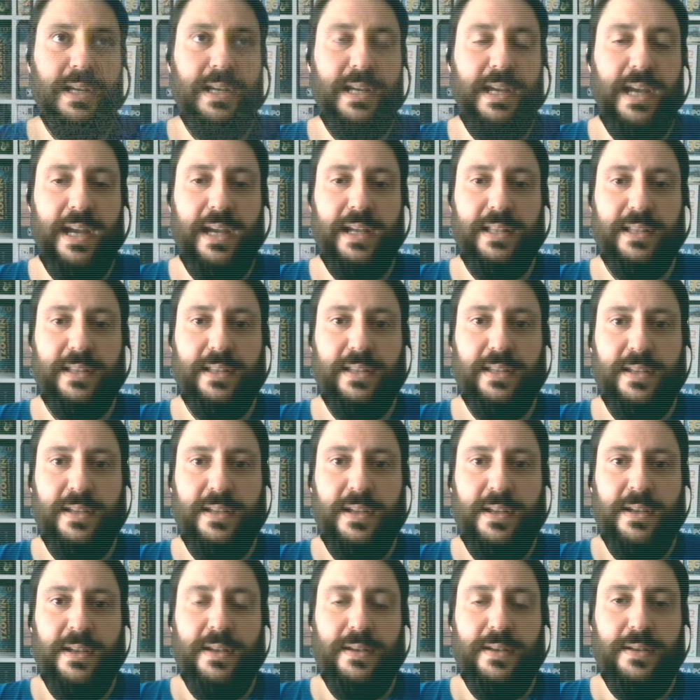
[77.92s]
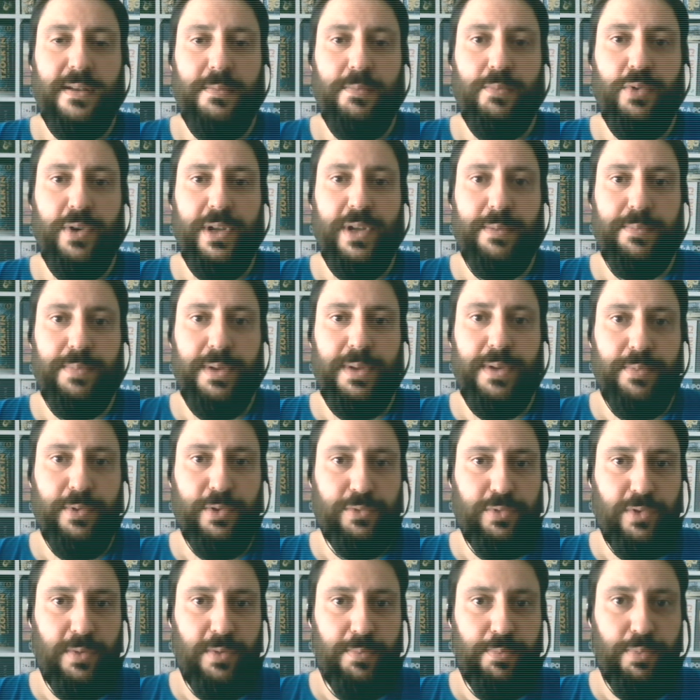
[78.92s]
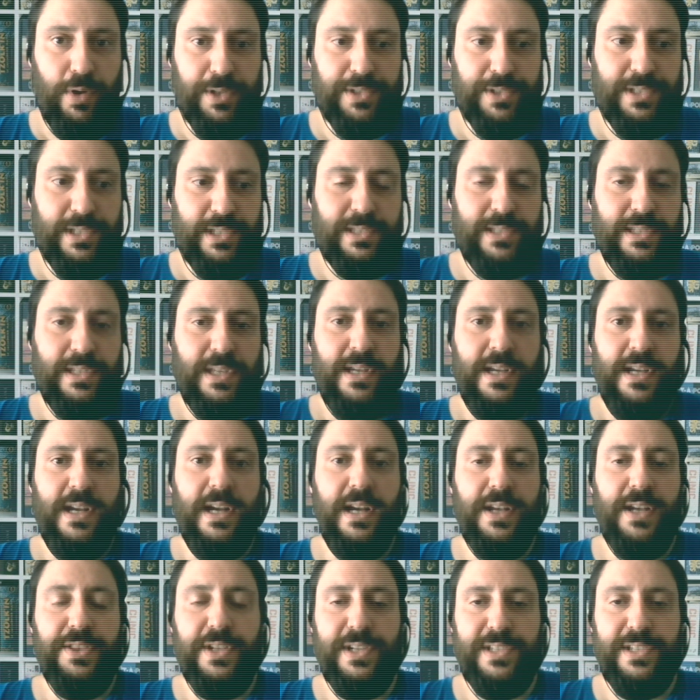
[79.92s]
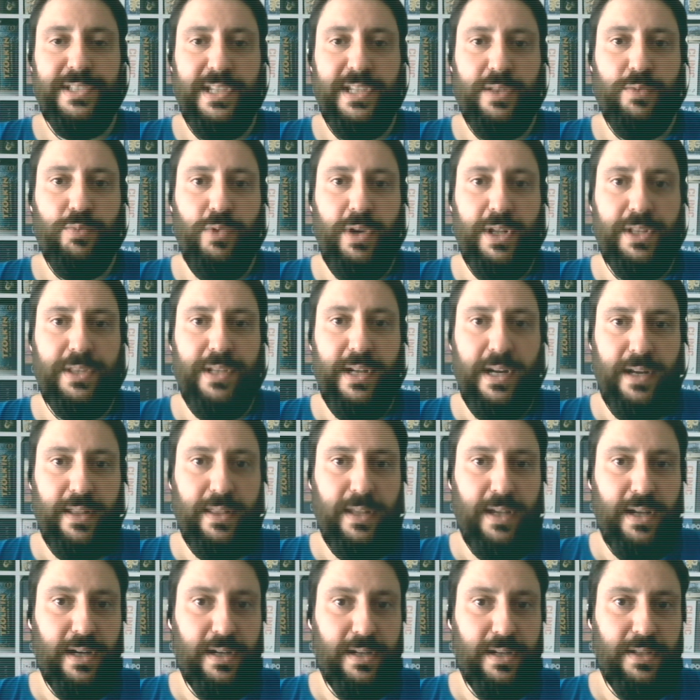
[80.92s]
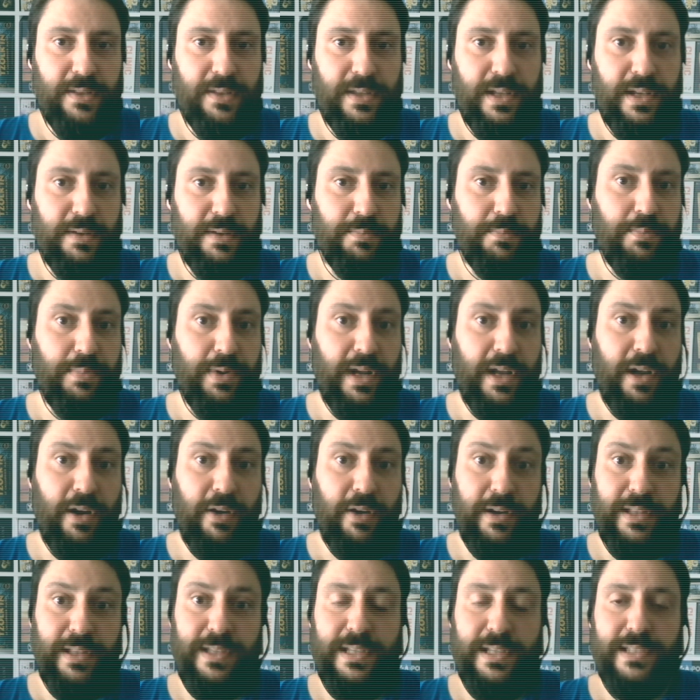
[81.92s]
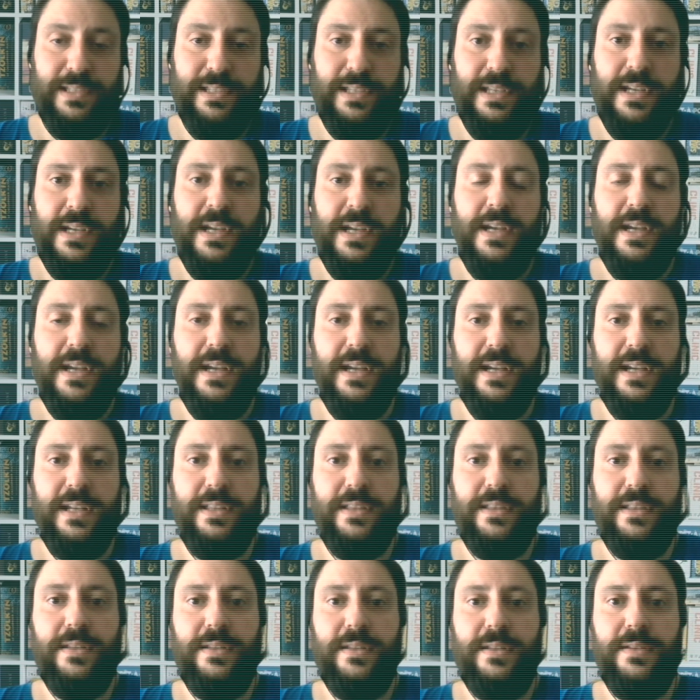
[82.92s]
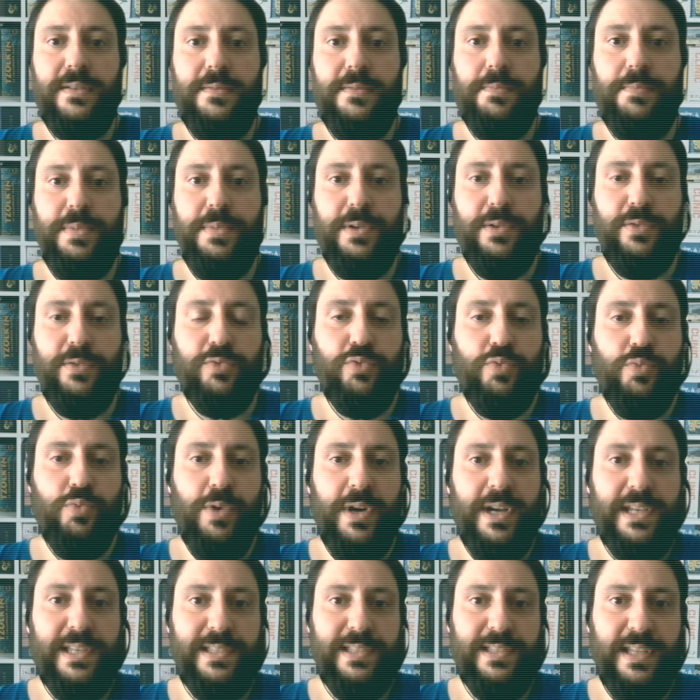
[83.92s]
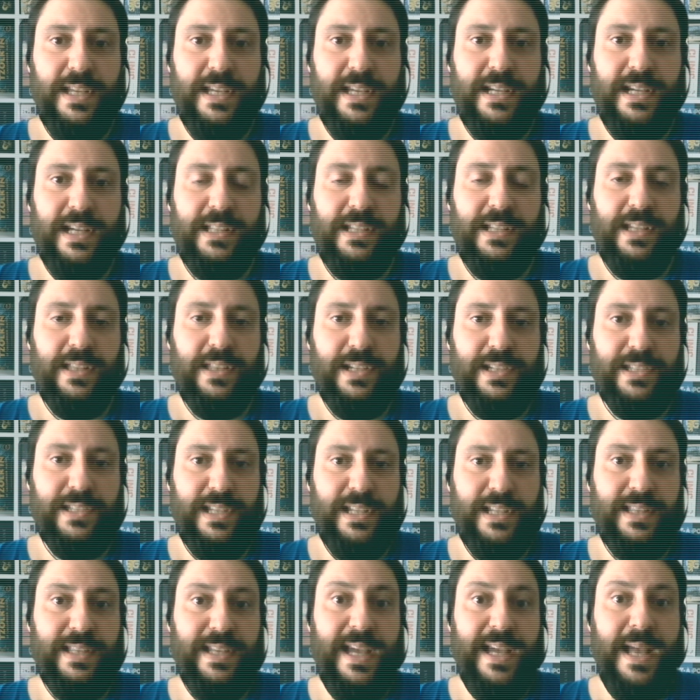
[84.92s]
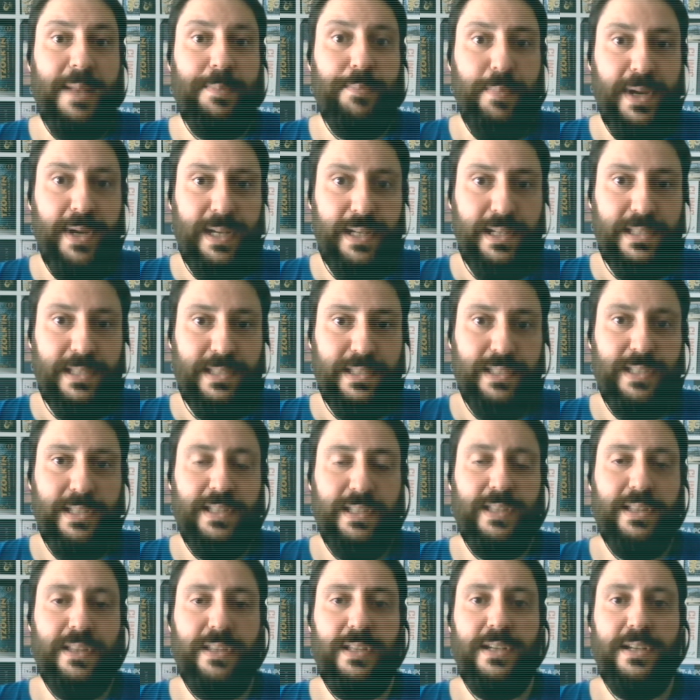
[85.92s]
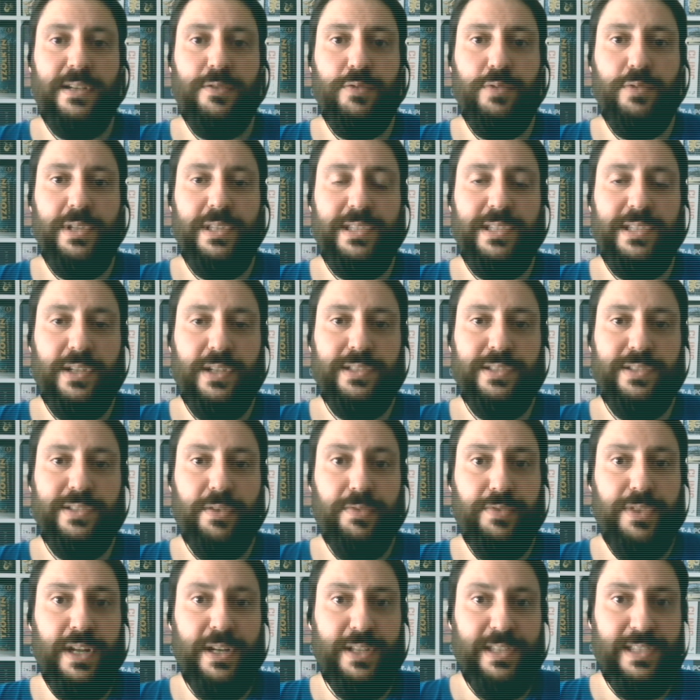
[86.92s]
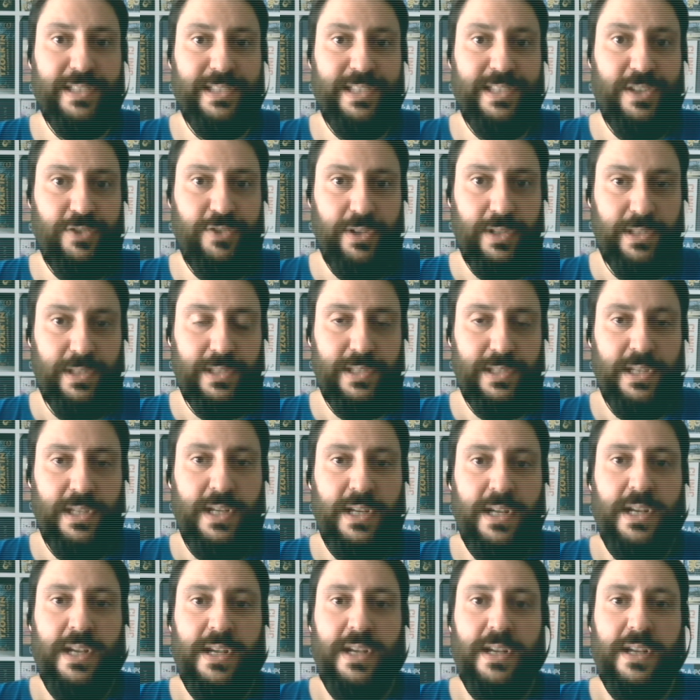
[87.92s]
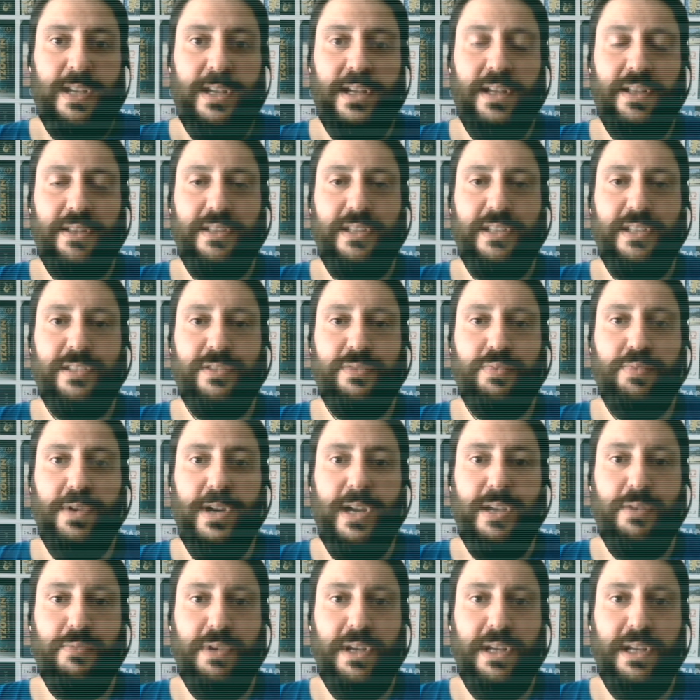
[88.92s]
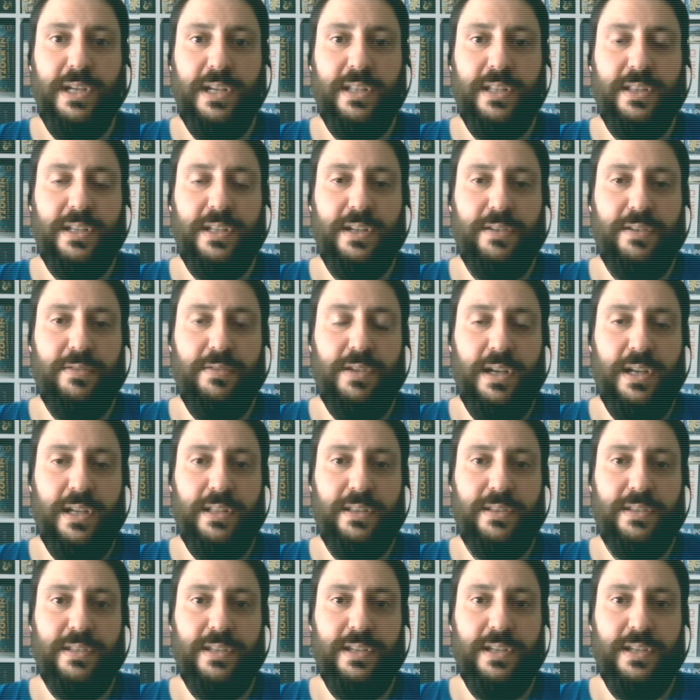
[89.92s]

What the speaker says: can bring people to the process, understand what are their priorities, and build ways they can understand the impacts, the results of their decisions. And this way we can create